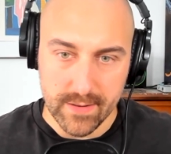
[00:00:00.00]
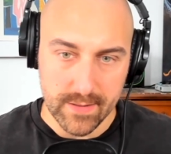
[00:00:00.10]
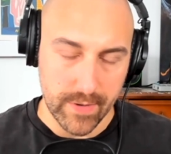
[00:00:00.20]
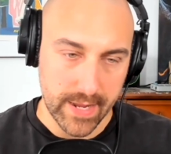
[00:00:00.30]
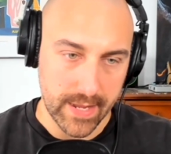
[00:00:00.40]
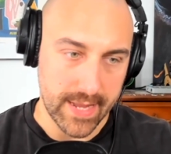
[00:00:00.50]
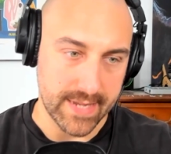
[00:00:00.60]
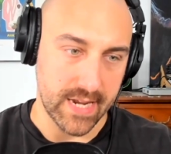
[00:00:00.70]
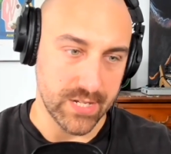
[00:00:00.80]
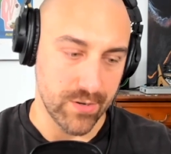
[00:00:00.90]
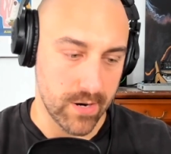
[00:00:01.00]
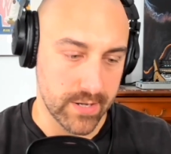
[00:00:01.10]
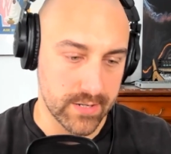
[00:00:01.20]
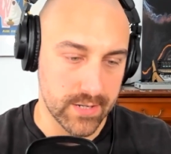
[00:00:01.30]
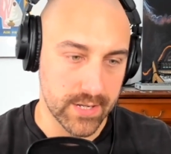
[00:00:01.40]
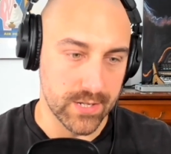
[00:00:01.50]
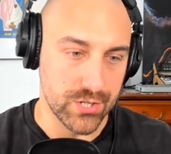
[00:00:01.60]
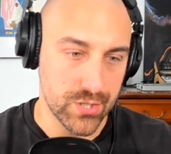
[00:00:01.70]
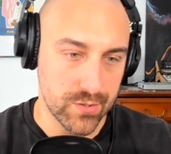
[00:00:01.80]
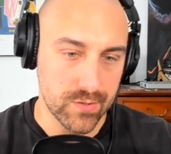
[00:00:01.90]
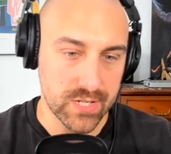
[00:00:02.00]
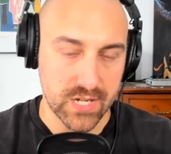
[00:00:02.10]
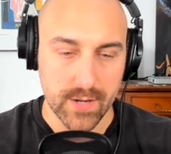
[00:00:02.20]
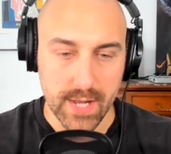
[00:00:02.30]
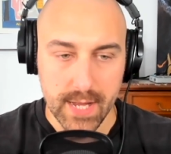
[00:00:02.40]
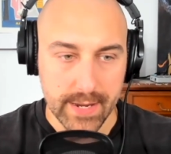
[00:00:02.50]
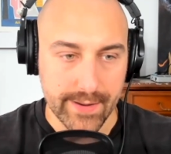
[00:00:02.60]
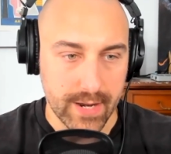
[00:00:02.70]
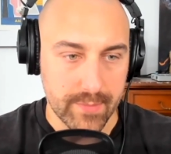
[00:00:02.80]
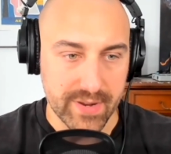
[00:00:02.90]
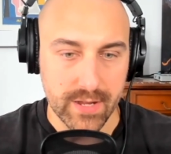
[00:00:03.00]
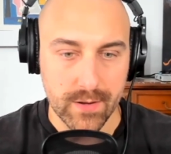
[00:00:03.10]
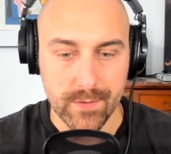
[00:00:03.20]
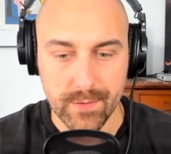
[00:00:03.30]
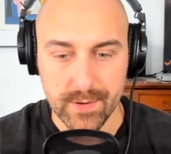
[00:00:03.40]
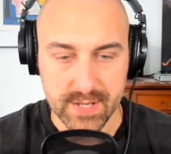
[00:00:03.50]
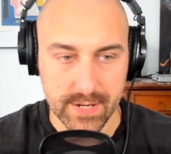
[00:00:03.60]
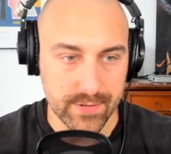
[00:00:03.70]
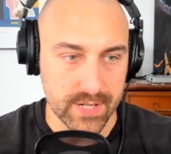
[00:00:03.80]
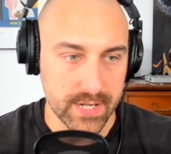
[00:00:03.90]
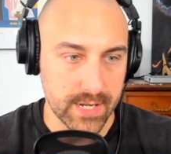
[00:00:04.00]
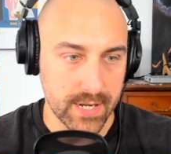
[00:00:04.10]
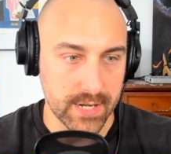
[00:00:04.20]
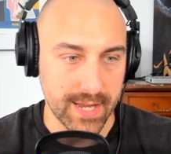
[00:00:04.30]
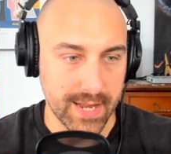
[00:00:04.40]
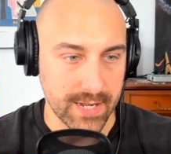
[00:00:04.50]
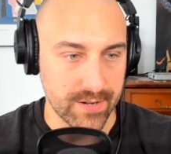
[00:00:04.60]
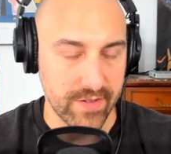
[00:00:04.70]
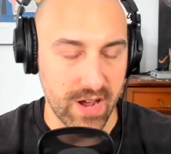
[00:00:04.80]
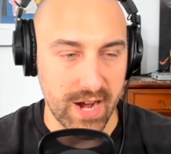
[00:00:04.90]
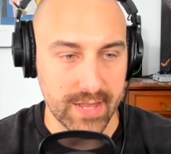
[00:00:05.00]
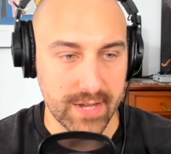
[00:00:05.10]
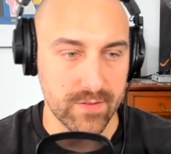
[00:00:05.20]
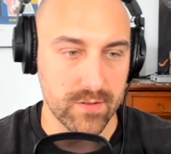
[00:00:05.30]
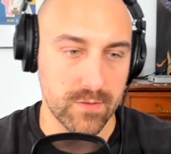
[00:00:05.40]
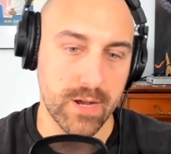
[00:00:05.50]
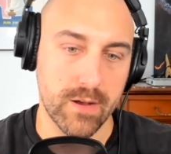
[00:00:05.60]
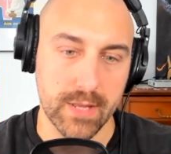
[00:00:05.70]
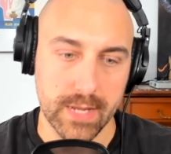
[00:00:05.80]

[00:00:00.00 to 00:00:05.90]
we last had you on in June, so anybody who is interested in getting sort of a high level about like,